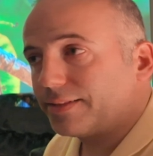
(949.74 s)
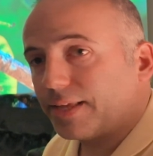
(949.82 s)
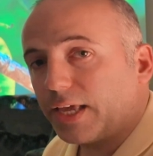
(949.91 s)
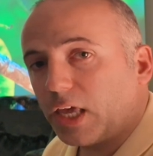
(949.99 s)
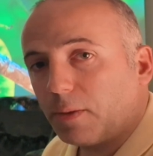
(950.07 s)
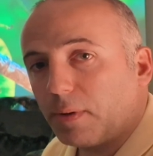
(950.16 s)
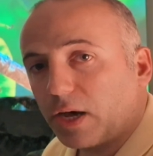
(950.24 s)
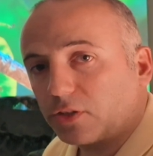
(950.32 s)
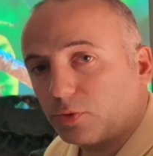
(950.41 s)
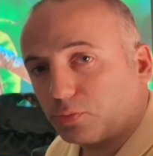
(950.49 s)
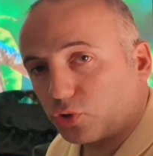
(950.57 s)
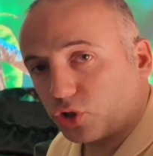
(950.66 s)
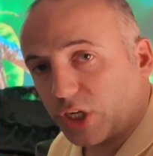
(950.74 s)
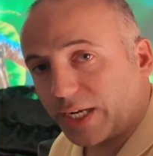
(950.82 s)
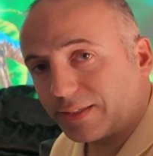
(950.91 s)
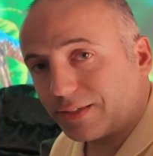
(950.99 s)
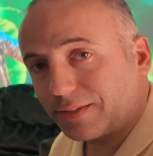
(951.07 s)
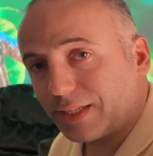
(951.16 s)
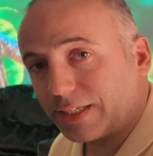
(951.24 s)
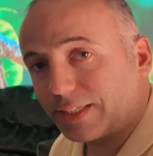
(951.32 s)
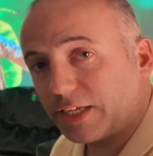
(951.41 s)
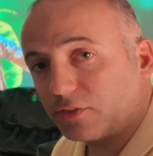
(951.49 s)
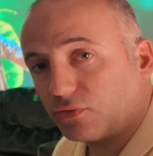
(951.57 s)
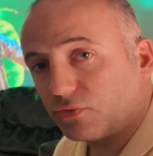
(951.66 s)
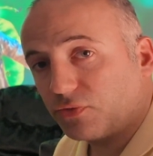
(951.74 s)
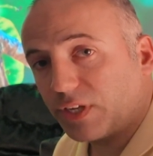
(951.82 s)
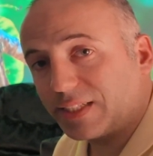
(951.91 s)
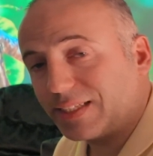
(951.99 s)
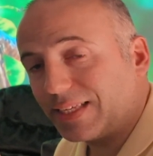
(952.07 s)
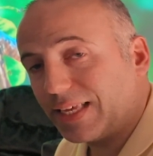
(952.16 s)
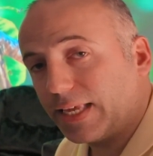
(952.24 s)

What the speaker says: think about a projector that can fit